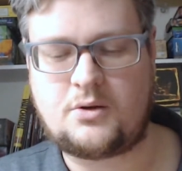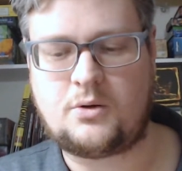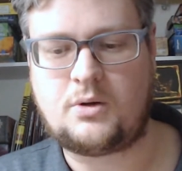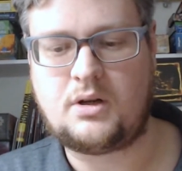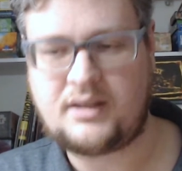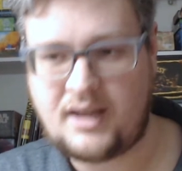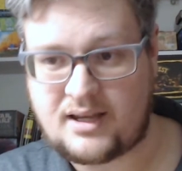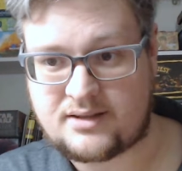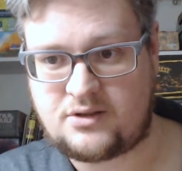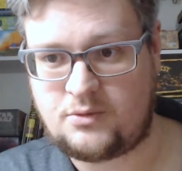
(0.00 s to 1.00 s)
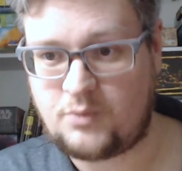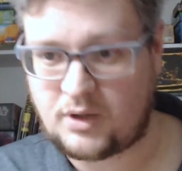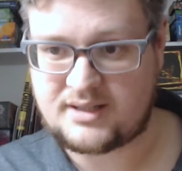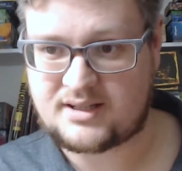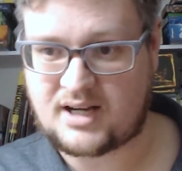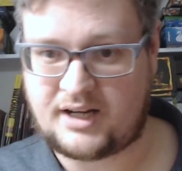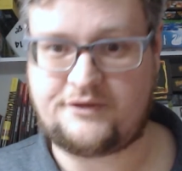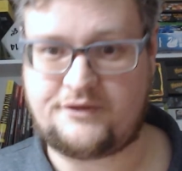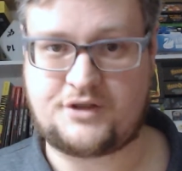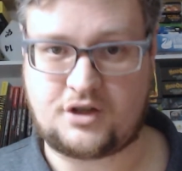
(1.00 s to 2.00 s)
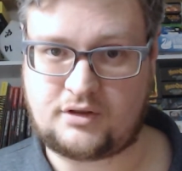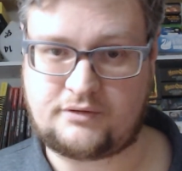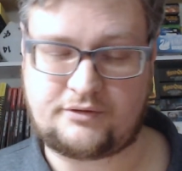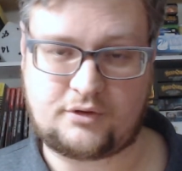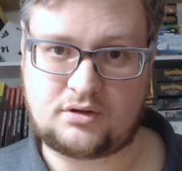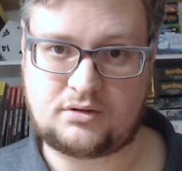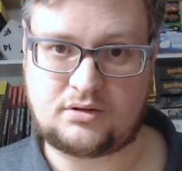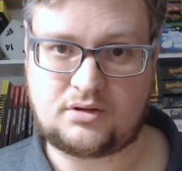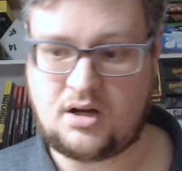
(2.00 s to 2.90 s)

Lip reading: So yes, you want this kind of server for